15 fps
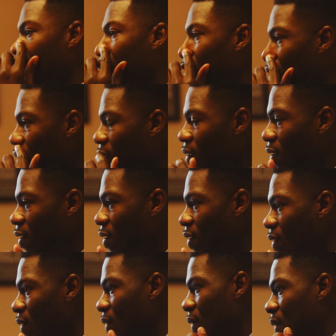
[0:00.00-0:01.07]
Free to be
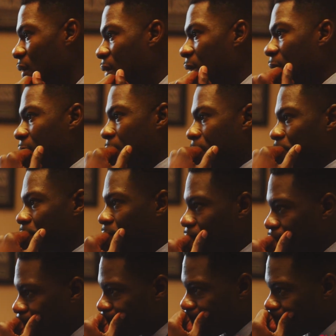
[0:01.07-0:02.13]
desensitized.
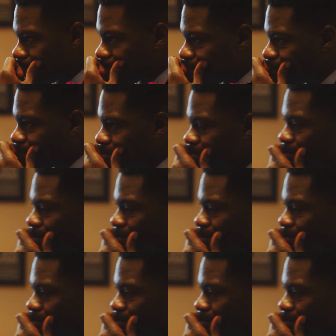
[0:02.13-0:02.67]
Refuse to get